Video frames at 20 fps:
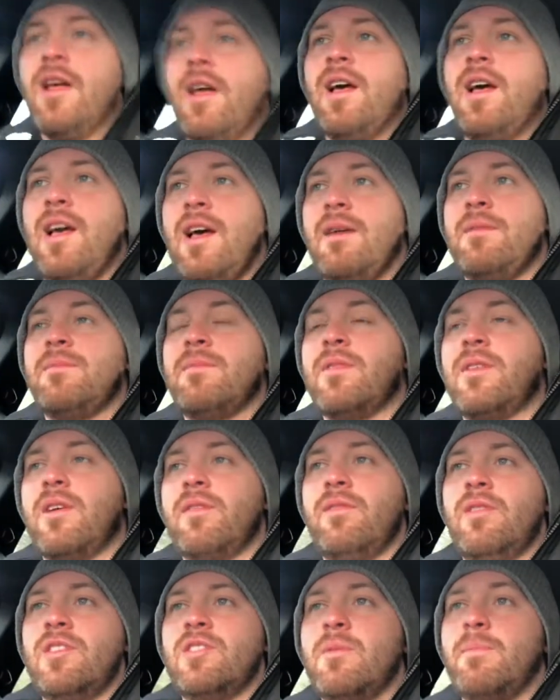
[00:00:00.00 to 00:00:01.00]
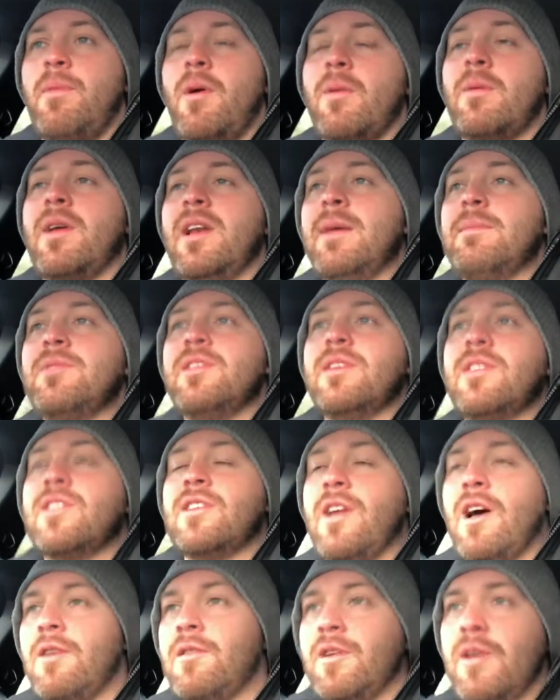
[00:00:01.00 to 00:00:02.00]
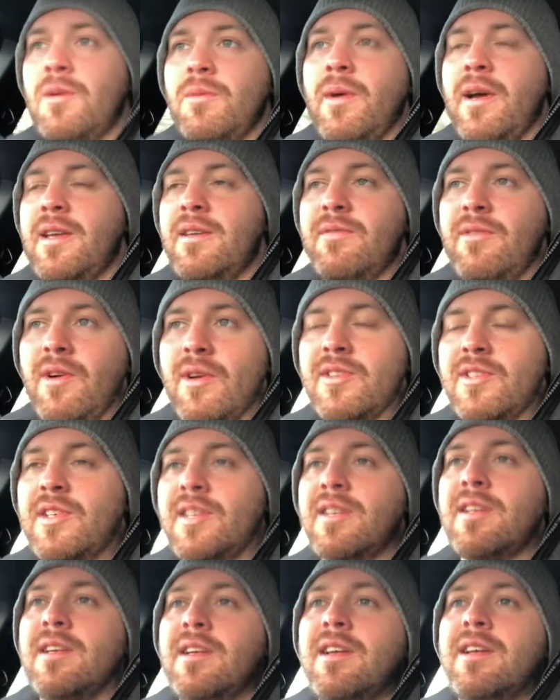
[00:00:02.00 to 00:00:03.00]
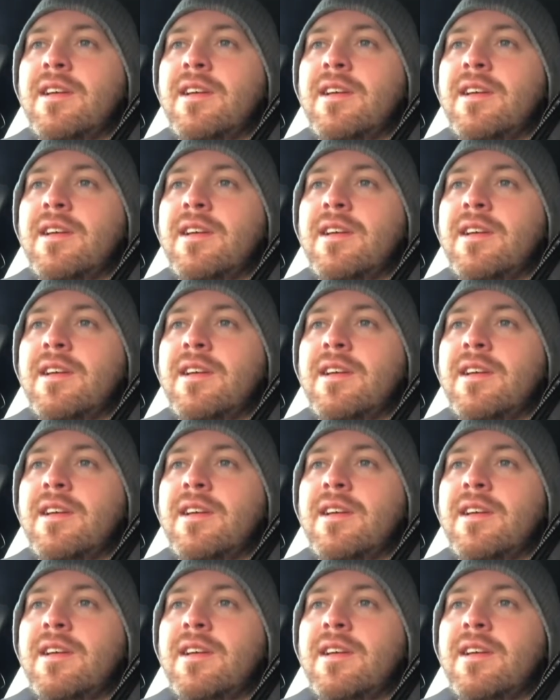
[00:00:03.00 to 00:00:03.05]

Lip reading: kind of this apocalyptic scenario where you've got to